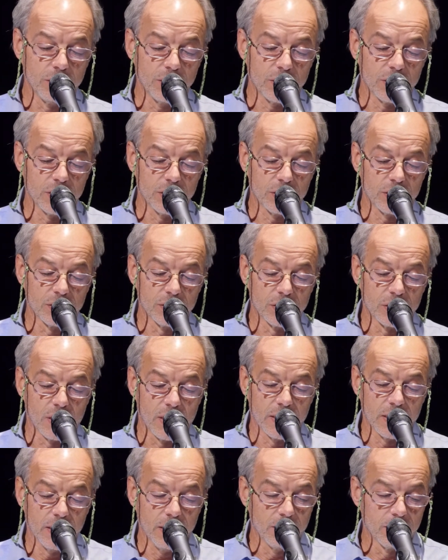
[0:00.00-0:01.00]
sisters
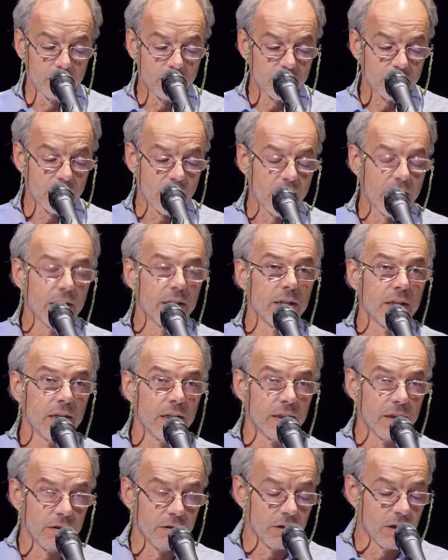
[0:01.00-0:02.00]
on either side
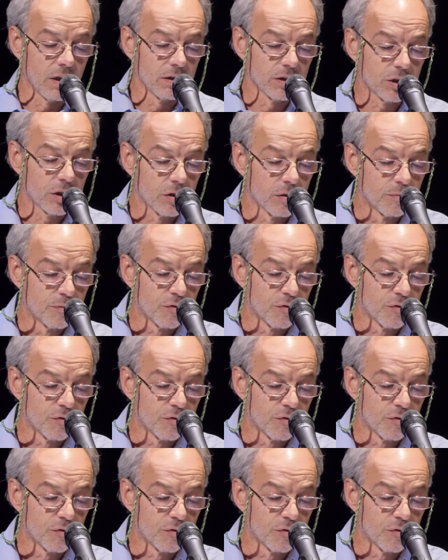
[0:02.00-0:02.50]
and their youngster